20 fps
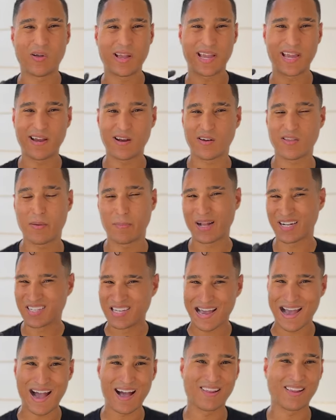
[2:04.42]
hear the
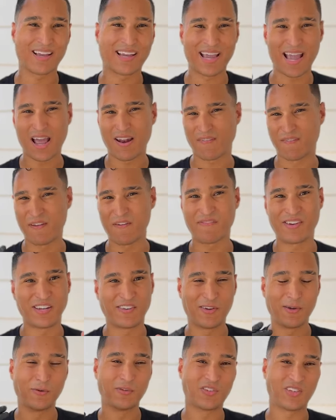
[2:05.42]
metallic
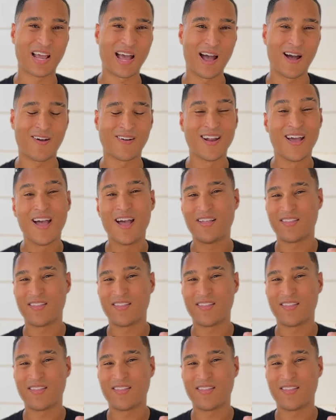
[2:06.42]
N52 sound.